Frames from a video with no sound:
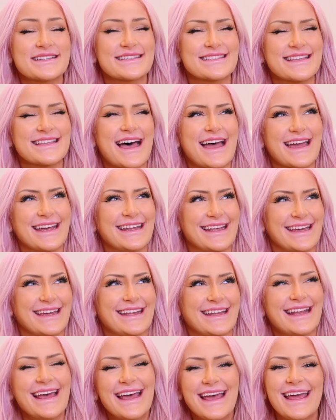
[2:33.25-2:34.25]

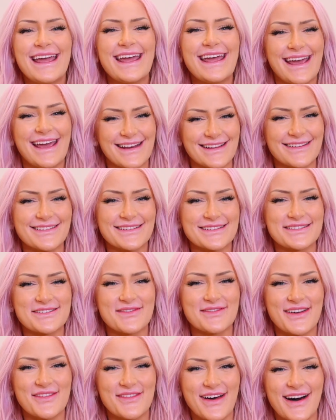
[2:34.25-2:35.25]
decided. Anna looked at
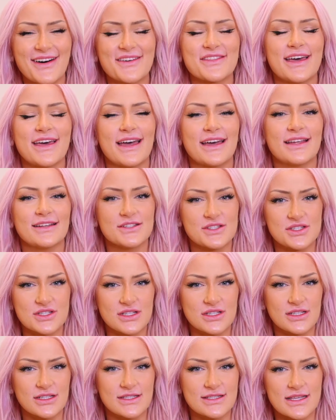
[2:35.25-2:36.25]
my mouth and
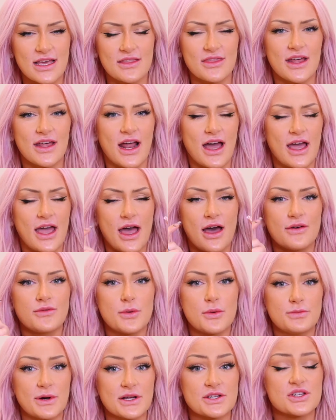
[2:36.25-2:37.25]
she said that I have
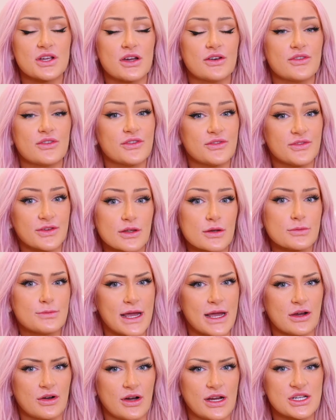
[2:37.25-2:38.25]
a bunch of filler
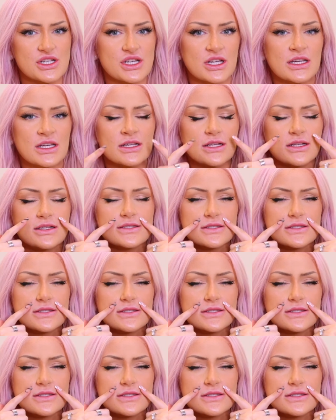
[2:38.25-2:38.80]
migration.